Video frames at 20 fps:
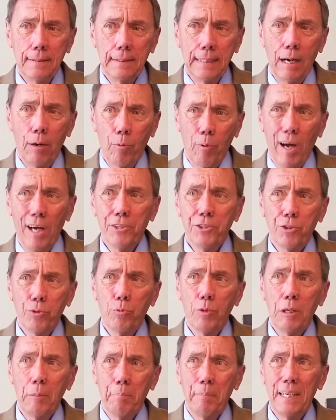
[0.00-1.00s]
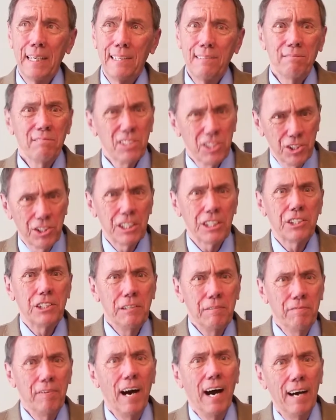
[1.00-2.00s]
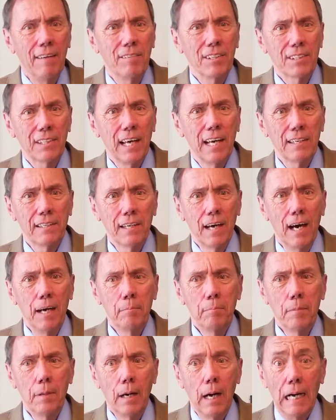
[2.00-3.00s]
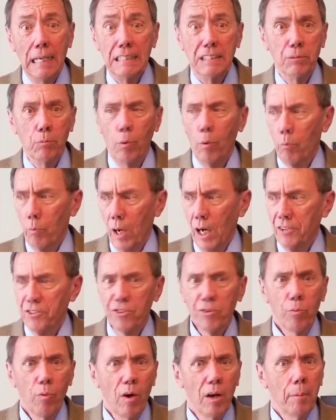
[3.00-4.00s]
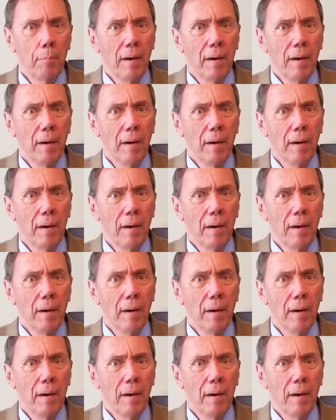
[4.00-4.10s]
Now, Roger would have been 65 at that time. I said, well, Roger, what